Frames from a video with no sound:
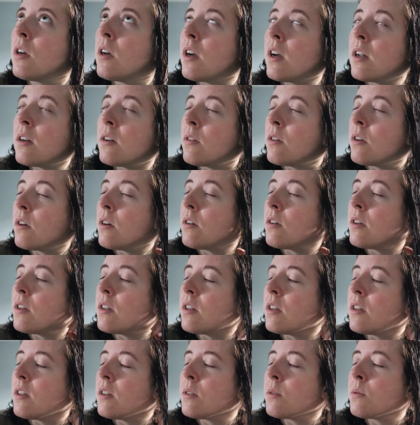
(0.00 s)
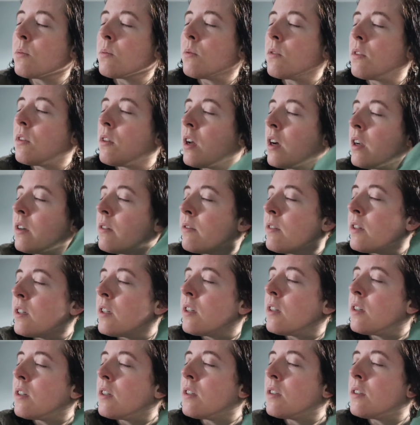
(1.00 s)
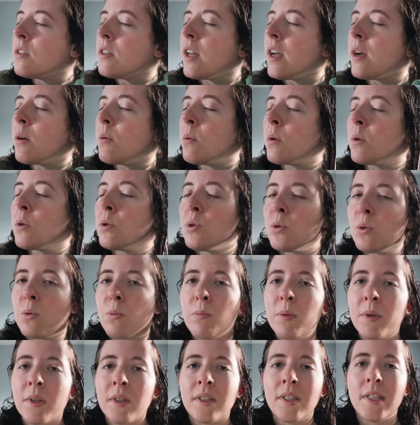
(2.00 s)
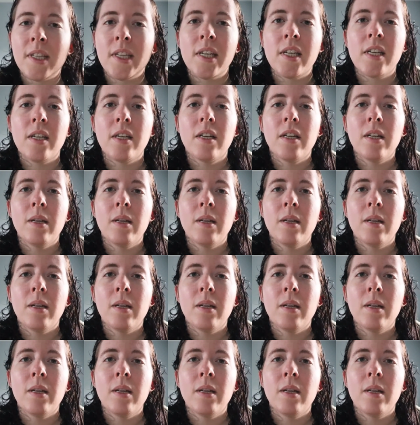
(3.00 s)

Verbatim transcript: I don't know. I think it's a lot of it is that we're too busy